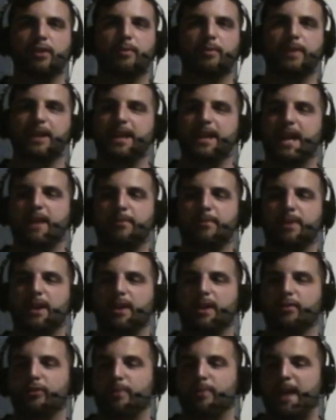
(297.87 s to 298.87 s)
But he hadn't been
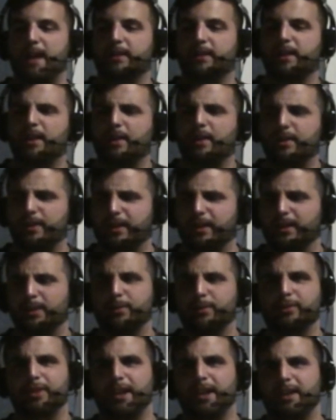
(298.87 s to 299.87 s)
on SmackDown, I think they were
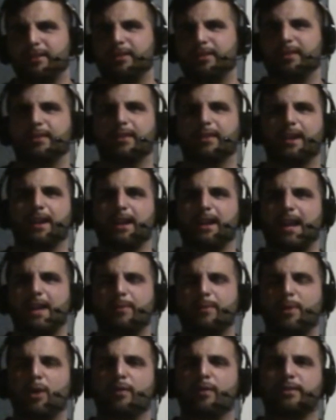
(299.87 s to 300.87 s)
saying, since it has to
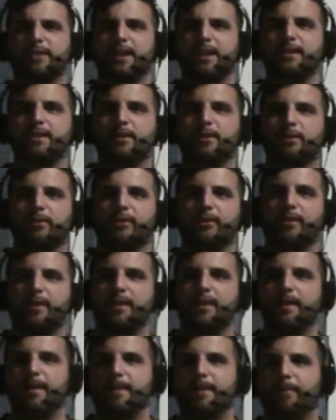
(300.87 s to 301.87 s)
be over 10 years
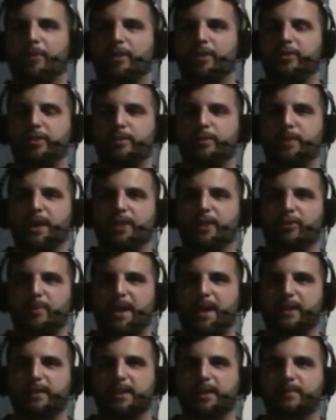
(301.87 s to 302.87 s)
since he's been on
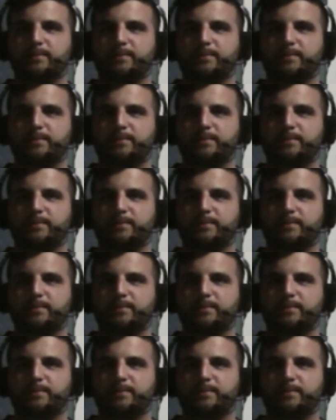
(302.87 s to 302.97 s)
SmackDown.